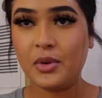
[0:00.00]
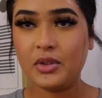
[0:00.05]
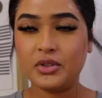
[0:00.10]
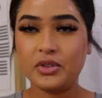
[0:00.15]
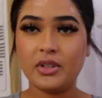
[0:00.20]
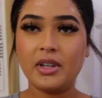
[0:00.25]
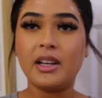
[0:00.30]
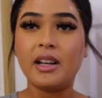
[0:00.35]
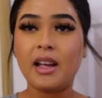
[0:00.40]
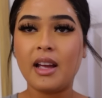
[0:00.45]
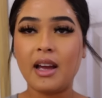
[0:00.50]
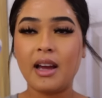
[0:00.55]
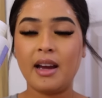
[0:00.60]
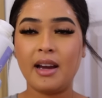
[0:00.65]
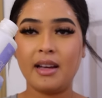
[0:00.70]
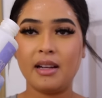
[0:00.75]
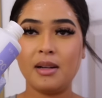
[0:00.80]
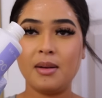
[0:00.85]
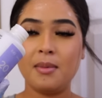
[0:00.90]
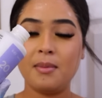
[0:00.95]
also gonna
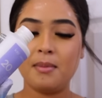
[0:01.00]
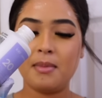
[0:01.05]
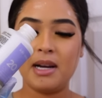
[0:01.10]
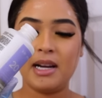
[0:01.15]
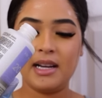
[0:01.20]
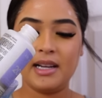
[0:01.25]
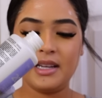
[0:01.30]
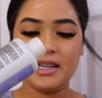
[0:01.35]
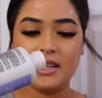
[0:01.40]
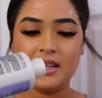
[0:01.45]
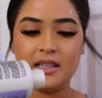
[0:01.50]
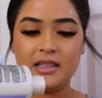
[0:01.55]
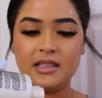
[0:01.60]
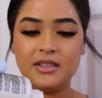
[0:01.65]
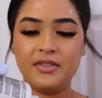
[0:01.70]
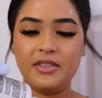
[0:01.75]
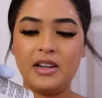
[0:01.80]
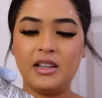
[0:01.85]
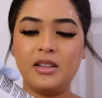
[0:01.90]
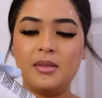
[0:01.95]
add my
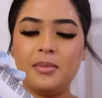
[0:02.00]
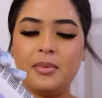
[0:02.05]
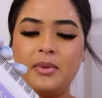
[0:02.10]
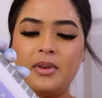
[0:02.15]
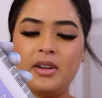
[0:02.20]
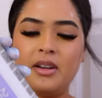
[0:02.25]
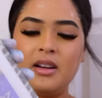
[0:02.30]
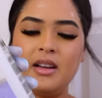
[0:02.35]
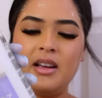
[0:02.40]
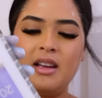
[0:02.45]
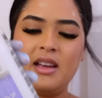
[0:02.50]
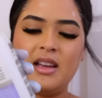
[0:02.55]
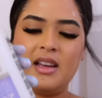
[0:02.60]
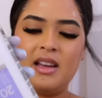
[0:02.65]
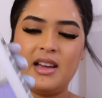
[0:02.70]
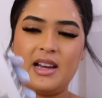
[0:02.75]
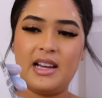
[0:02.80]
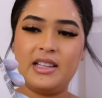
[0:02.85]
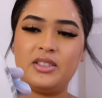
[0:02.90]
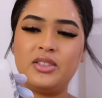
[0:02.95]
developer.
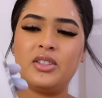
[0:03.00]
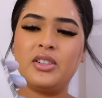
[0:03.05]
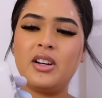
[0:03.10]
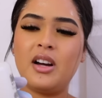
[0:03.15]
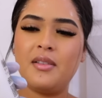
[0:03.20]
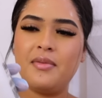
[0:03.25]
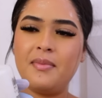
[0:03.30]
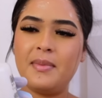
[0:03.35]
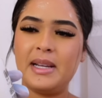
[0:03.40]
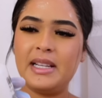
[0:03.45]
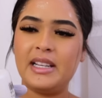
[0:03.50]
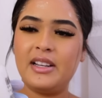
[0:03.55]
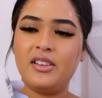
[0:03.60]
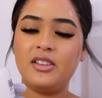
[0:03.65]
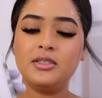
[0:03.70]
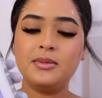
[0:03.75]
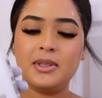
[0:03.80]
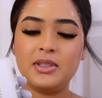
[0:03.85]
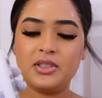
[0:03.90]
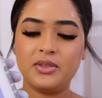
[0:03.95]
I took off my
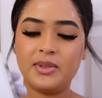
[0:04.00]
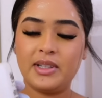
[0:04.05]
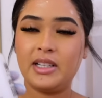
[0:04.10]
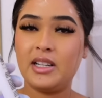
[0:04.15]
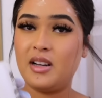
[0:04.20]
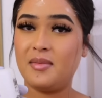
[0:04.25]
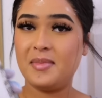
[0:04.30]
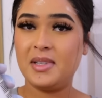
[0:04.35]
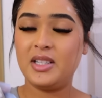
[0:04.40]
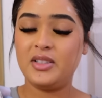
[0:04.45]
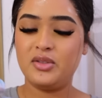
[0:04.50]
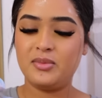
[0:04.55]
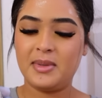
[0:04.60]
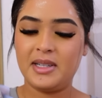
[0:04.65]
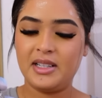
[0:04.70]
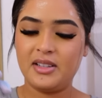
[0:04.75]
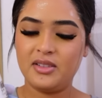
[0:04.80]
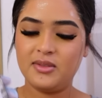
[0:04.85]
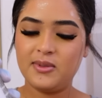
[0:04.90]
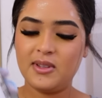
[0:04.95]
nails because right now I'm gonna do my
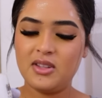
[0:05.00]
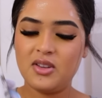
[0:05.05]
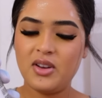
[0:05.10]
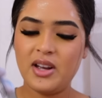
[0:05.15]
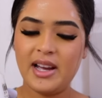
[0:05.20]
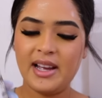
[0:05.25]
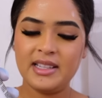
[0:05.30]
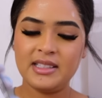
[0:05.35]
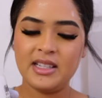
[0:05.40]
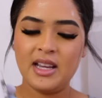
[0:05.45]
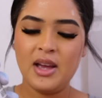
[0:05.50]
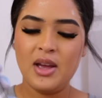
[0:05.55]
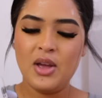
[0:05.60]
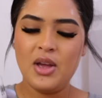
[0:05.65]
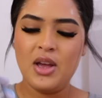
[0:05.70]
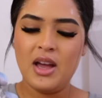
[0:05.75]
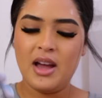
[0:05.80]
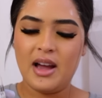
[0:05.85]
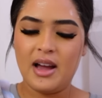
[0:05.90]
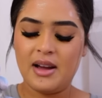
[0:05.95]
nails with you guys.
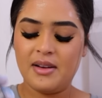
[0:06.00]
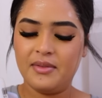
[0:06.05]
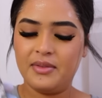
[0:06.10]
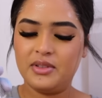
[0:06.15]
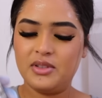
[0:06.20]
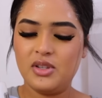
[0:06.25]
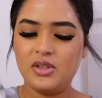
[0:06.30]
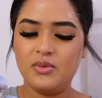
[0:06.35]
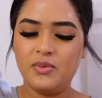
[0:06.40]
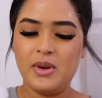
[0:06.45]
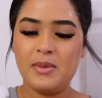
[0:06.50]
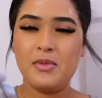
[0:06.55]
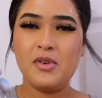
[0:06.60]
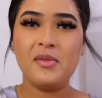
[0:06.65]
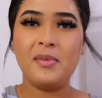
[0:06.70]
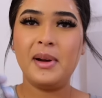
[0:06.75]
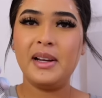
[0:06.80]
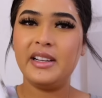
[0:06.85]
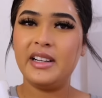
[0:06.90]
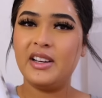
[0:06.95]
Um, to remove
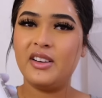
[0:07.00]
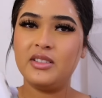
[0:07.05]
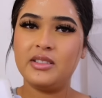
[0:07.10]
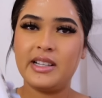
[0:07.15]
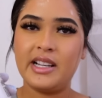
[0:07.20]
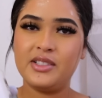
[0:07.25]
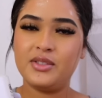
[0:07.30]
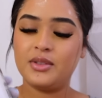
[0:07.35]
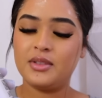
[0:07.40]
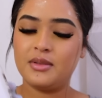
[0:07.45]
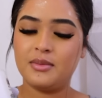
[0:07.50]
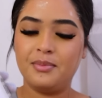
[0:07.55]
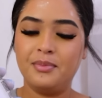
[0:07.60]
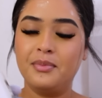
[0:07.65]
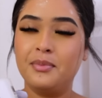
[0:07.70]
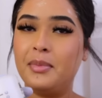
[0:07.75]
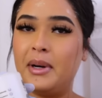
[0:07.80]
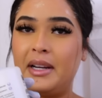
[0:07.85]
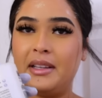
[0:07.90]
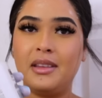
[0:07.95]
my nails, I
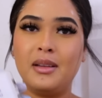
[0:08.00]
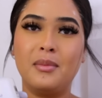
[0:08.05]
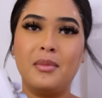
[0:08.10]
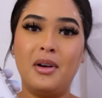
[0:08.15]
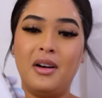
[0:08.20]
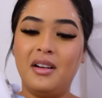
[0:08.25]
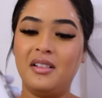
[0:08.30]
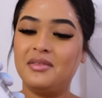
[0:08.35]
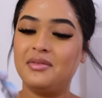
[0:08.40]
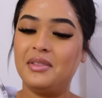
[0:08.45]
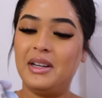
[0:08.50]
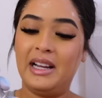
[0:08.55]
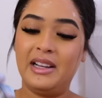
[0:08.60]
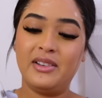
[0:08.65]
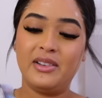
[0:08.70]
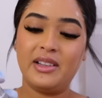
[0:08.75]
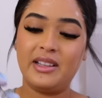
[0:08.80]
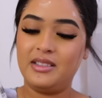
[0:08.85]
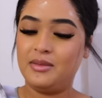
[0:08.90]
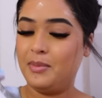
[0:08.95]
just bite them off. I
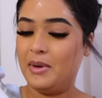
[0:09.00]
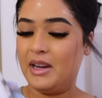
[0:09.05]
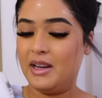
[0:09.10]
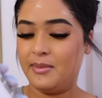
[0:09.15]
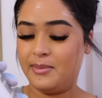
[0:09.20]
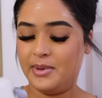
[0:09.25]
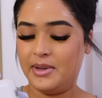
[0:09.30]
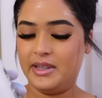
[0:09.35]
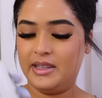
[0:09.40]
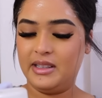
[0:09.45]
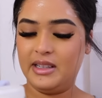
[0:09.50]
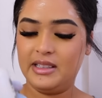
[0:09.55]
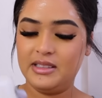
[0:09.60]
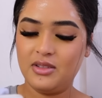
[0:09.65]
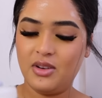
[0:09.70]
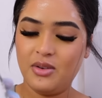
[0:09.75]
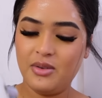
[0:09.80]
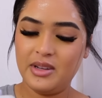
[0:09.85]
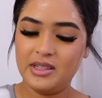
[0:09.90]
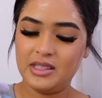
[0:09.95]
know that's bad, but that's
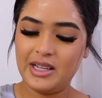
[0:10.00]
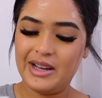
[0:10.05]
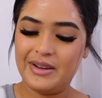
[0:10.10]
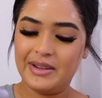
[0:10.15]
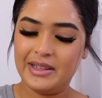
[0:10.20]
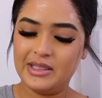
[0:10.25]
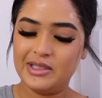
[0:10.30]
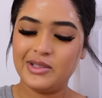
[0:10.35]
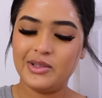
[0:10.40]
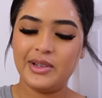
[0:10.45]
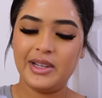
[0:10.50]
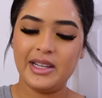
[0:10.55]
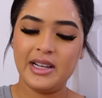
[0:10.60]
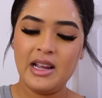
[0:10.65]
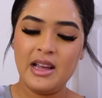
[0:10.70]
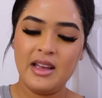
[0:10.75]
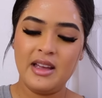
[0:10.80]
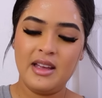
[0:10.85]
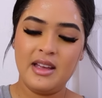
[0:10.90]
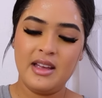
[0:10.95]
always how I do
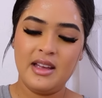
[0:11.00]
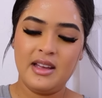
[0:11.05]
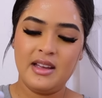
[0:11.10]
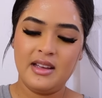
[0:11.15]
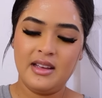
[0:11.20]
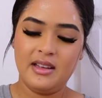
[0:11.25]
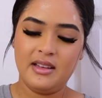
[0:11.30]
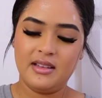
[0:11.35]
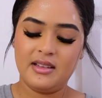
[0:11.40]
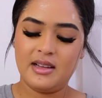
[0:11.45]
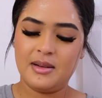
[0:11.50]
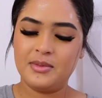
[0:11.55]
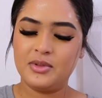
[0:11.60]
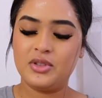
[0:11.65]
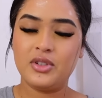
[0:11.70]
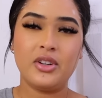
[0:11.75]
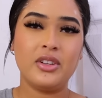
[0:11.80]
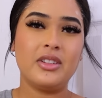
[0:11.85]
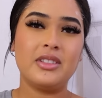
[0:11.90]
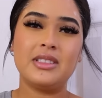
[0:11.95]
it. I'm
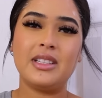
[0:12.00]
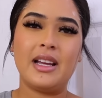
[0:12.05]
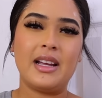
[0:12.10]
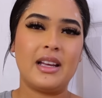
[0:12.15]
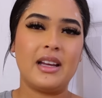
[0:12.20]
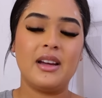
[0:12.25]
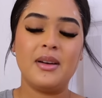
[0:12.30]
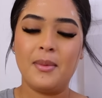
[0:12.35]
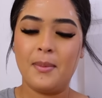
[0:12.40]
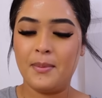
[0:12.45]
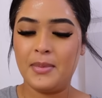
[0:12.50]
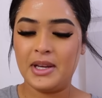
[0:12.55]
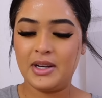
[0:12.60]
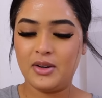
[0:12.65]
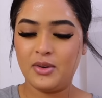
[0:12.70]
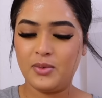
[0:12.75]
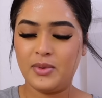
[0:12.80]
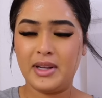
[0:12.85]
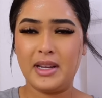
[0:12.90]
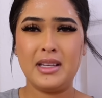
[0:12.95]
sure there's like
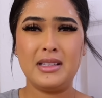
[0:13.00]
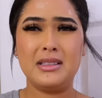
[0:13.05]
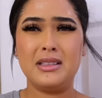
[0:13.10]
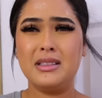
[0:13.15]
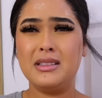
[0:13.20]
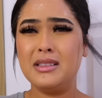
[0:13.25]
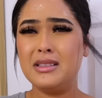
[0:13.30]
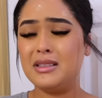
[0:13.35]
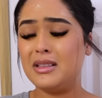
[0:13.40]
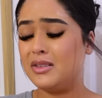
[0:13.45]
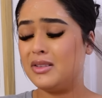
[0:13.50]
better ways. This is